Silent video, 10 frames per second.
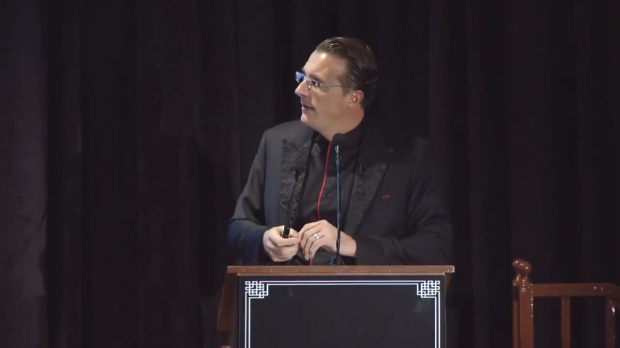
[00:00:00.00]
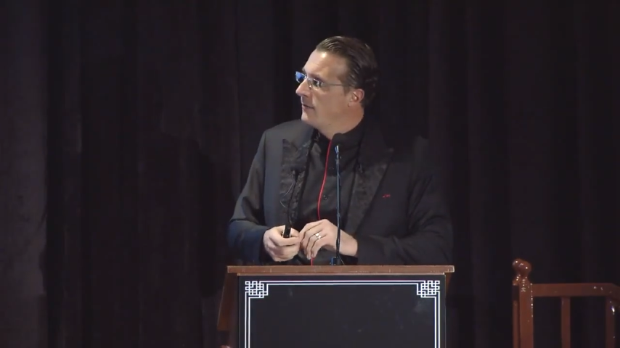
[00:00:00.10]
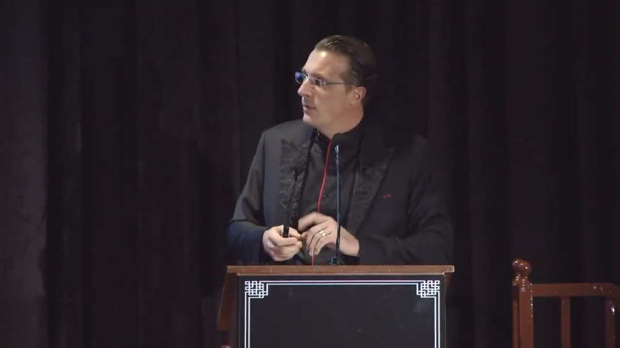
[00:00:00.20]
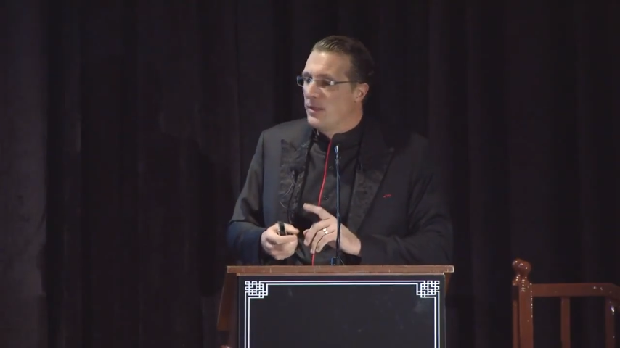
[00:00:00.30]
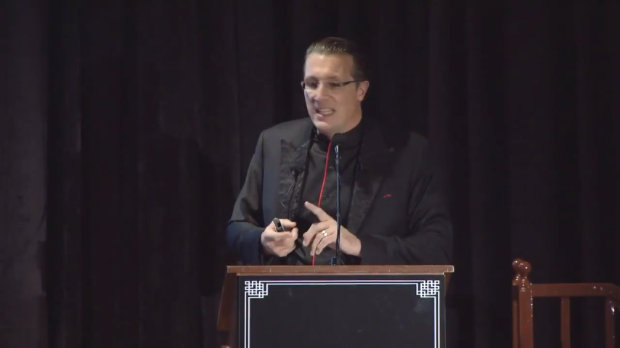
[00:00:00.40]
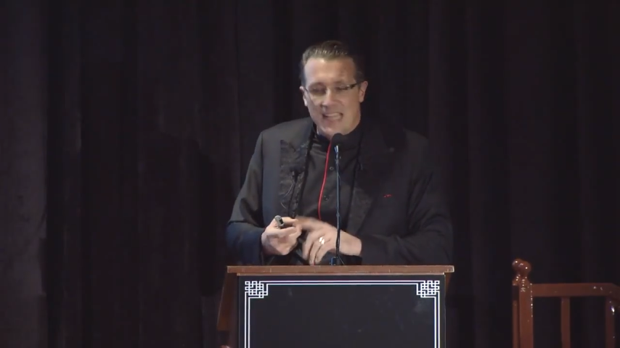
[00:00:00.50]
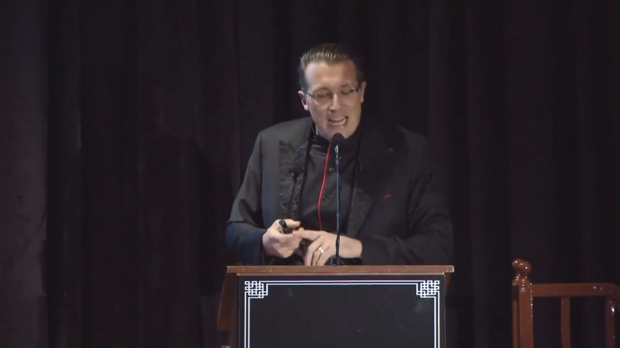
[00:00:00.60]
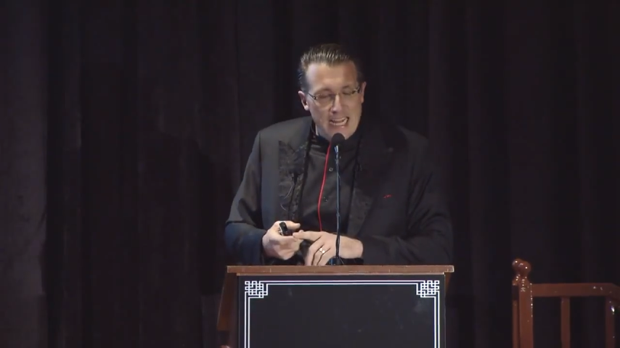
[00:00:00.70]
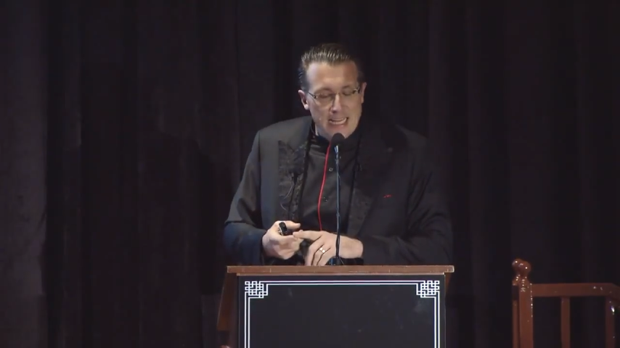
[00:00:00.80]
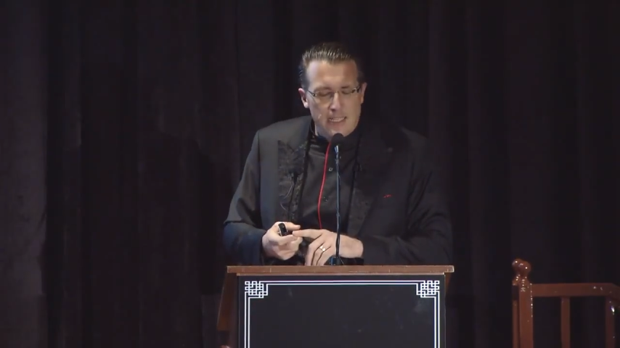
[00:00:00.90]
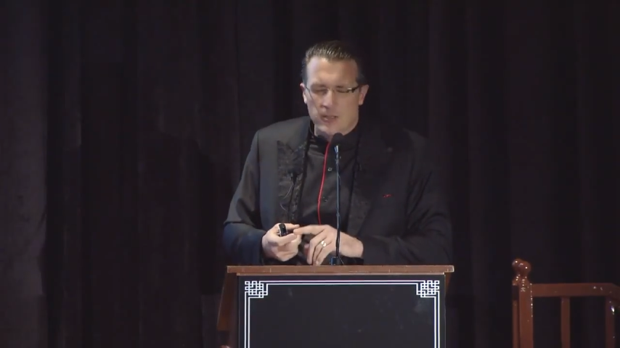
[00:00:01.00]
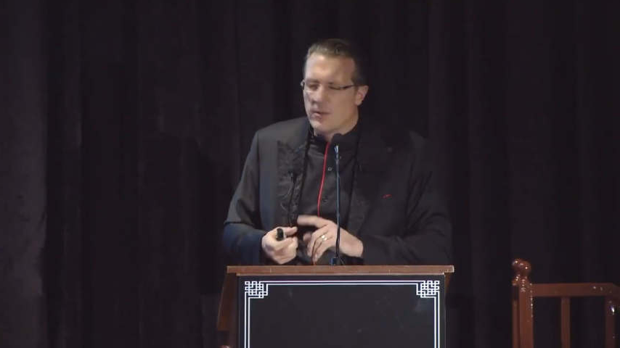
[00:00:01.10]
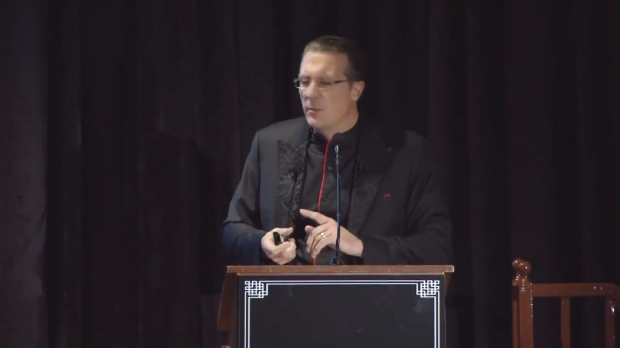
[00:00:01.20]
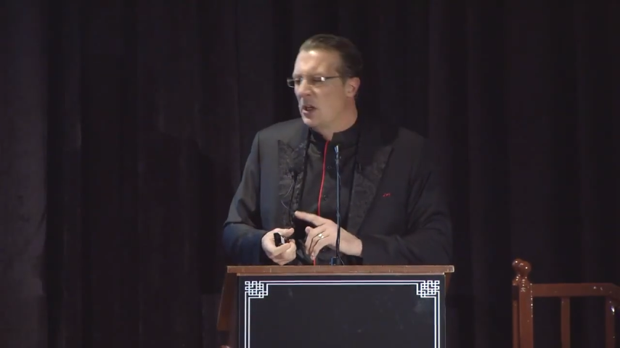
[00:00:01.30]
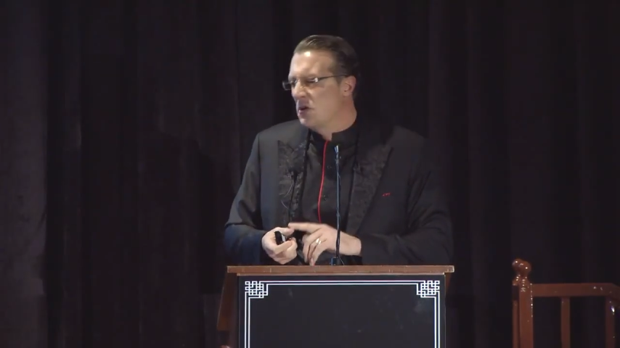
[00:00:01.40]
from the Danes,
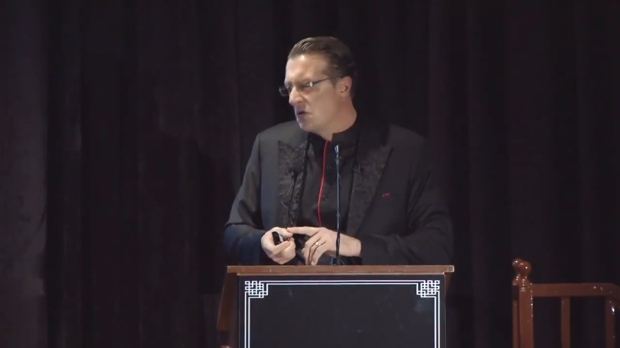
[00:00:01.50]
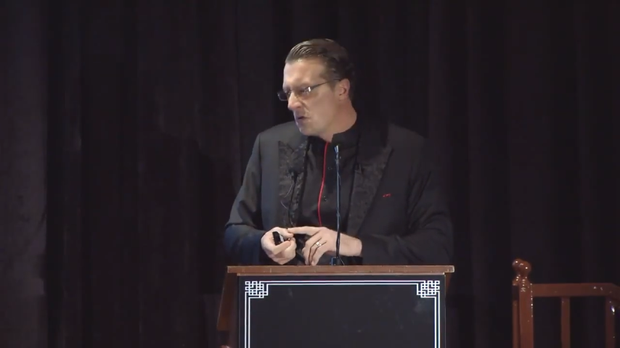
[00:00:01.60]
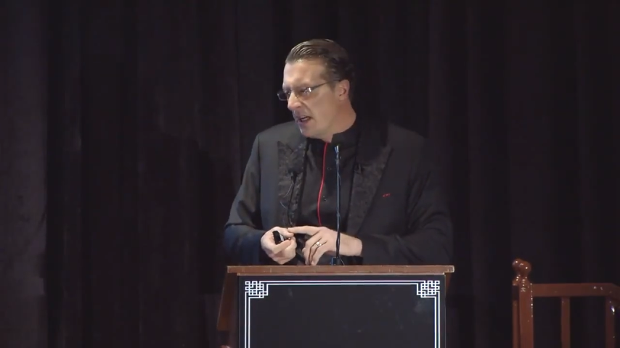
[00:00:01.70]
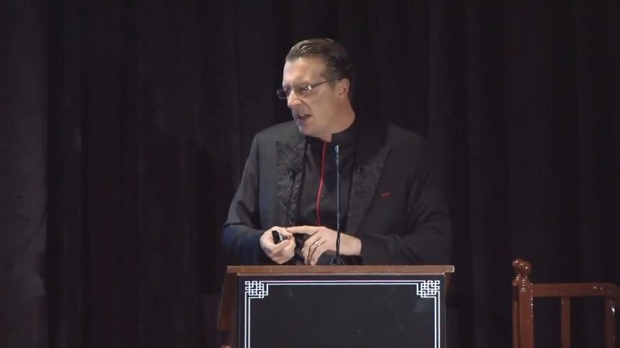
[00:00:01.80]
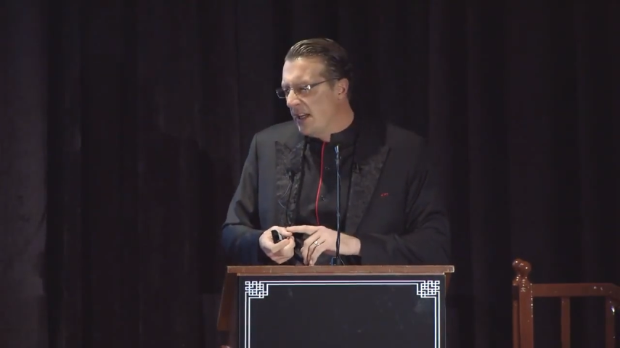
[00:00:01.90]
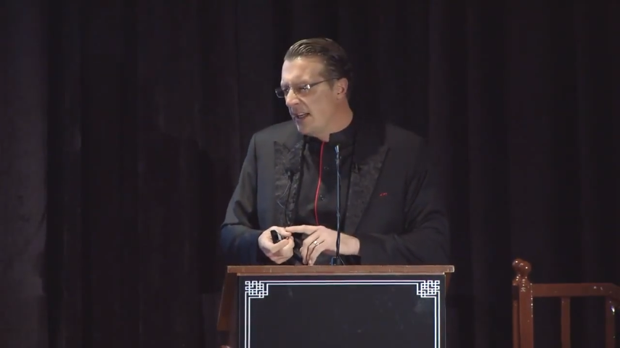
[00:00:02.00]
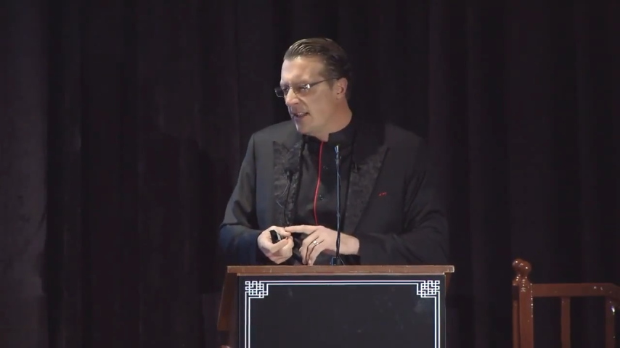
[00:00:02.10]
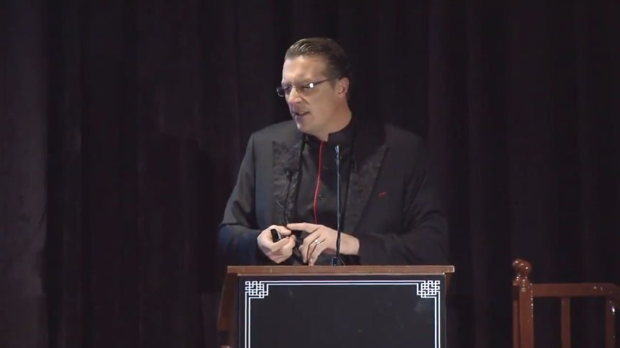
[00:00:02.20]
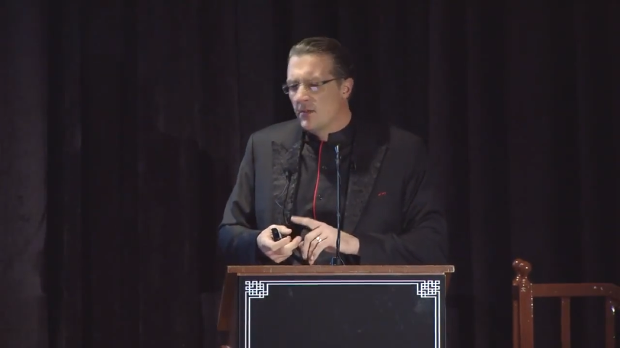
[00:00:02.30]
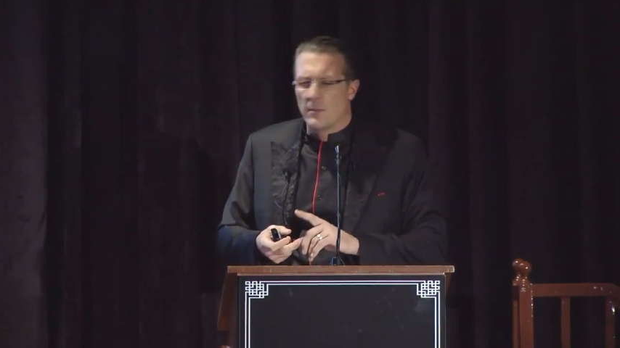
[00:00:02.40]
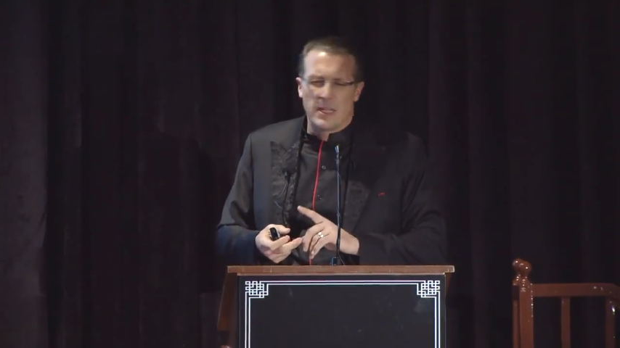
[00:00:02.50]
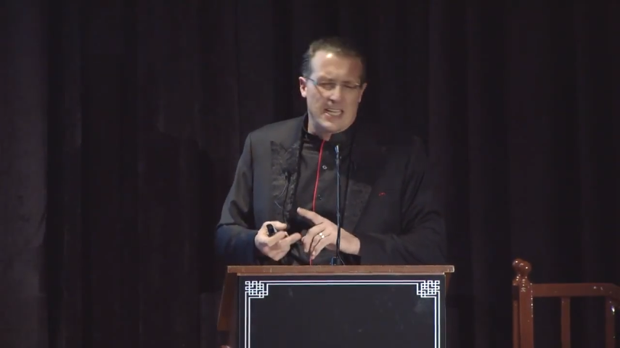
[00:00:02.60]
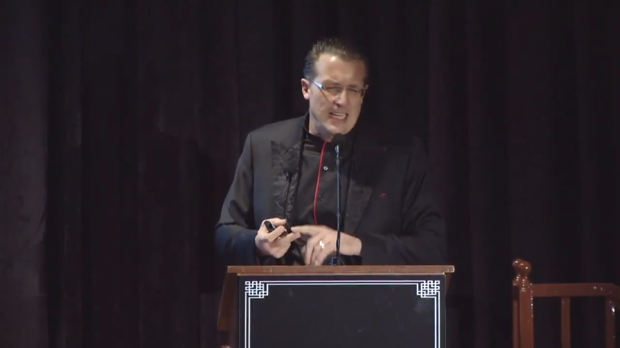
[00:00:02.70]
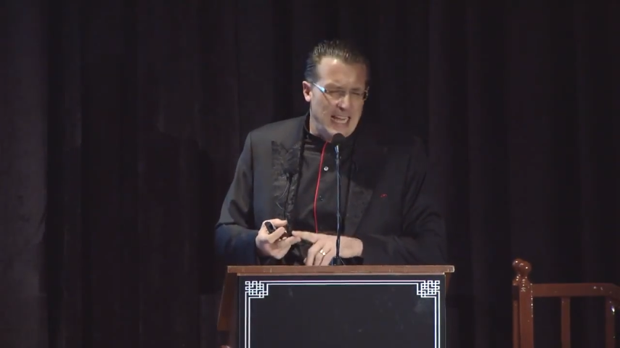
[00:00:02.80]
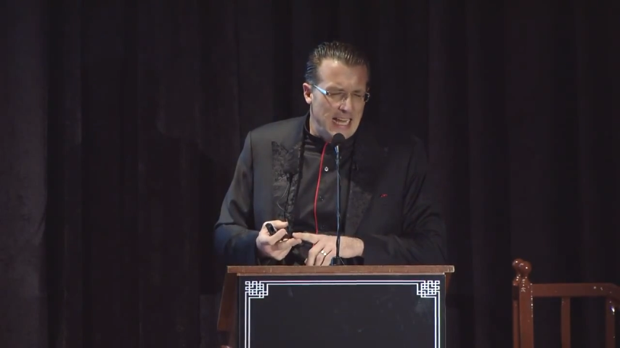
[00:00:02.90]
from the Australians, from the
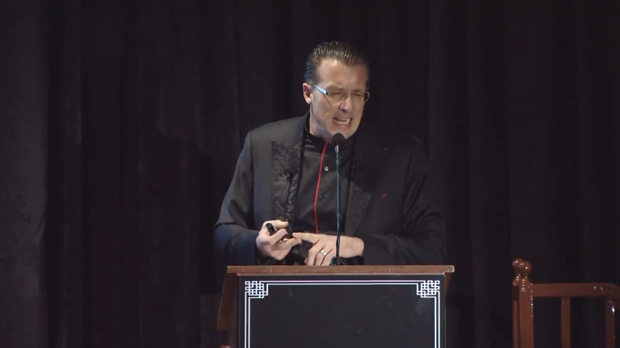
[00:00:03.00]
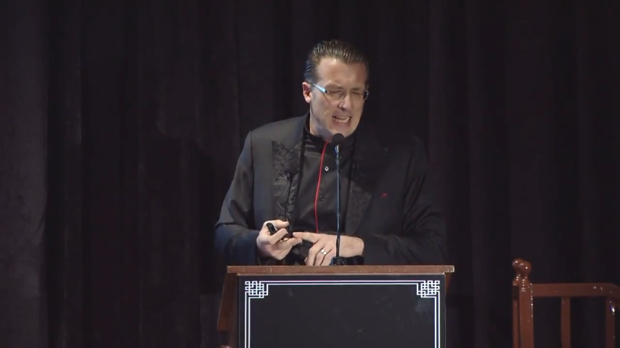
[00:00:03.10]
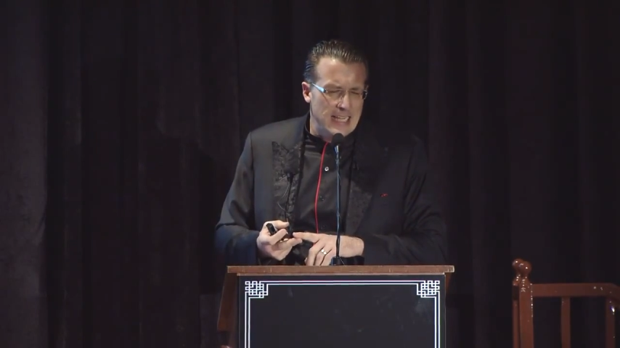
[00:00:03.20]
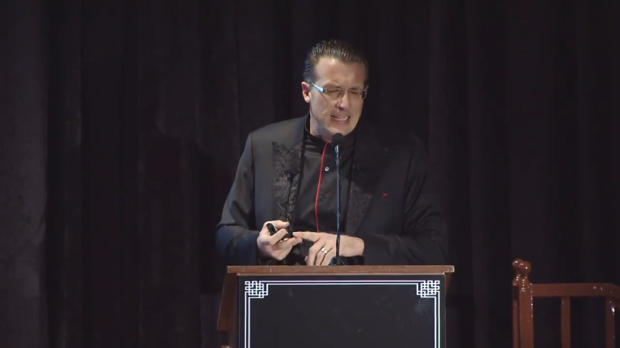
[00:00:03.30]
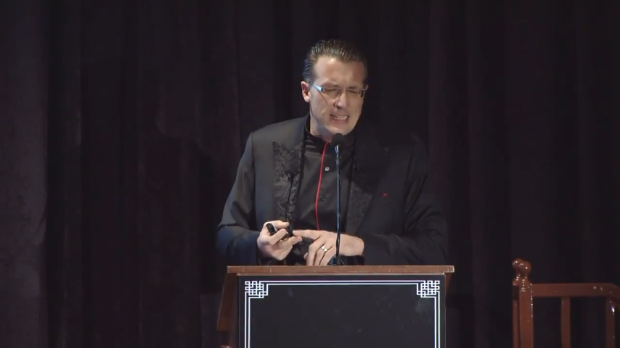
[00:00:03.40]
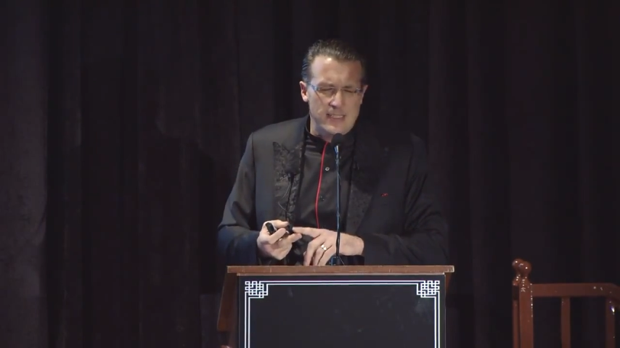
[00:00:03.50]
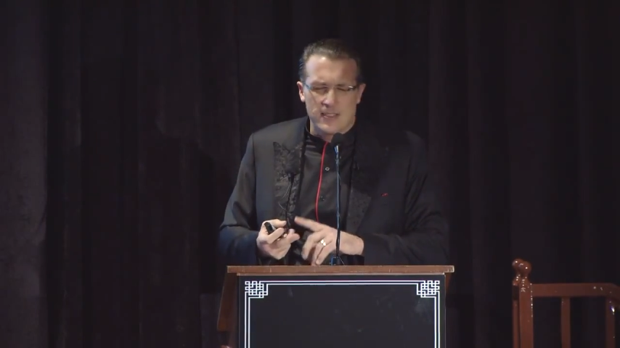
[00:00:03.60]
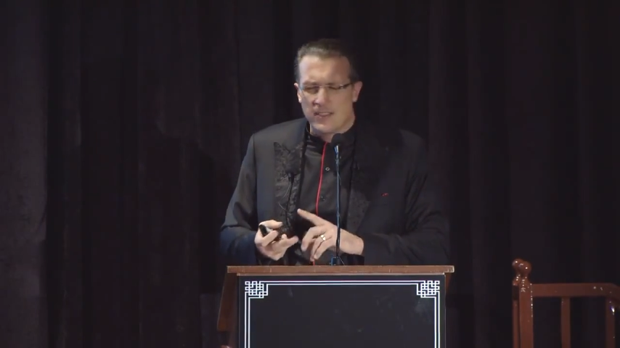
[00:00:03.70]
Canadians,